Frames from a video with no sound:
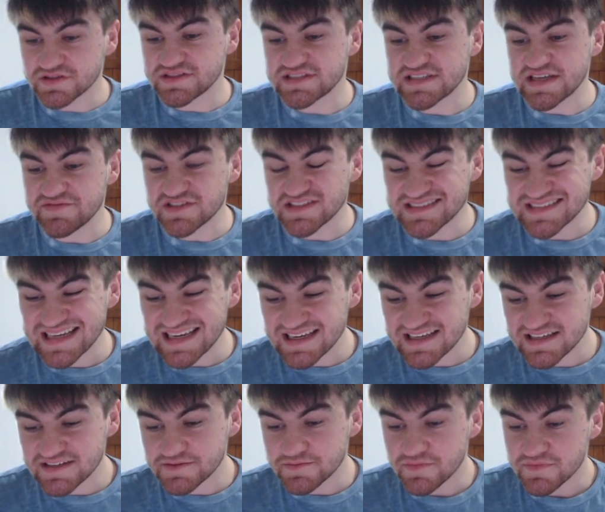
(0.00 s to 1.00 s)

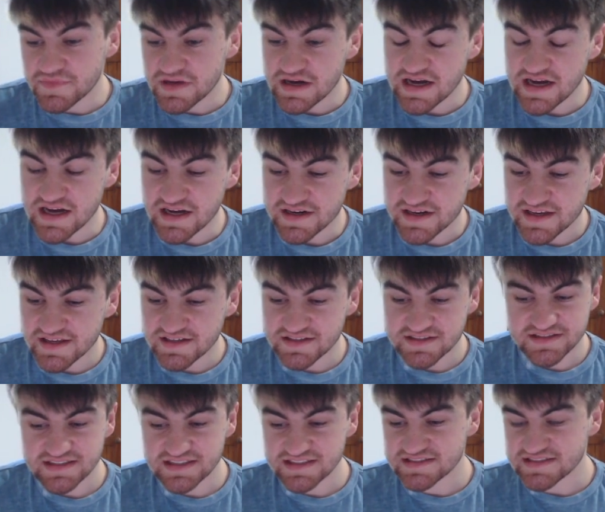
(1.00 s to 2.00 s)
17 uh,
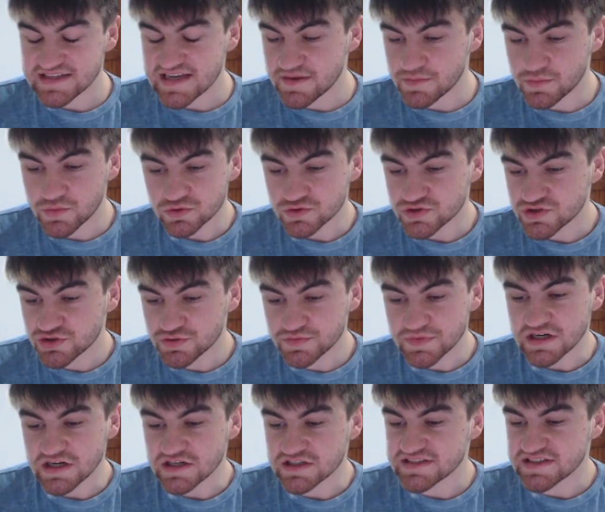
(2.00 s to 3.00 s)
kicks, 6 handballs, 2
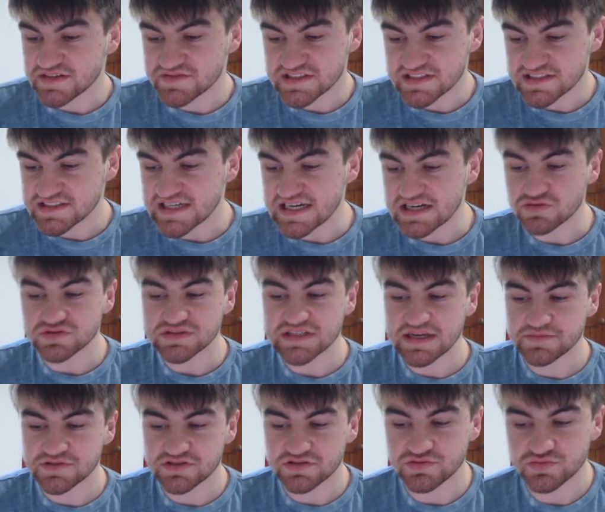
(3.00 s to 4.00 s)
marks, 17 tackles,
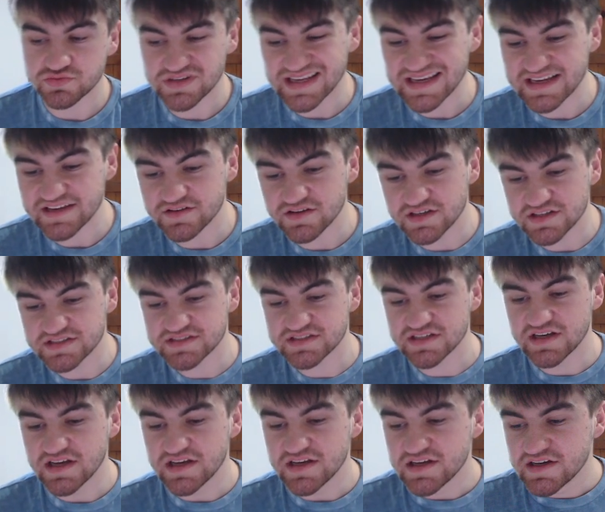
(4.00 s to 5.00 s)
absolute ridiculous.
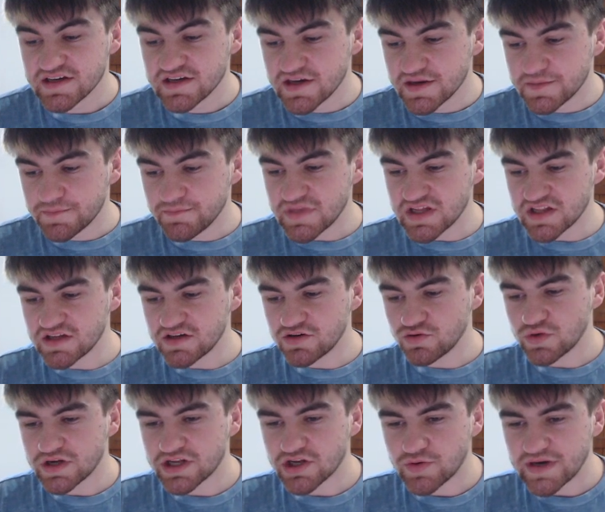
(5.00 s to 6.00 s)
Miller
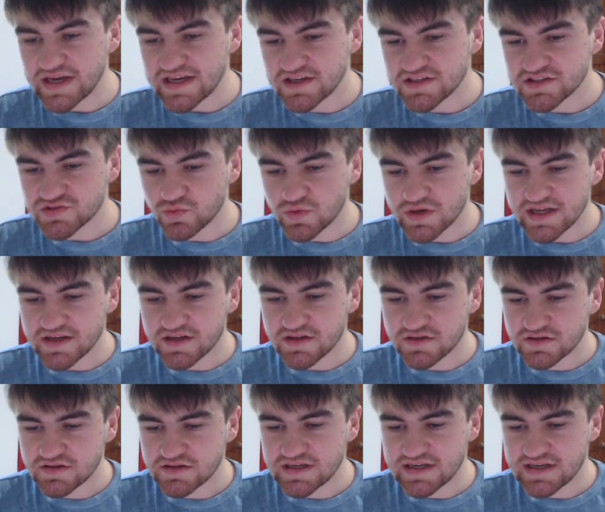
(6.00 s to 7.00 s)
108 as well.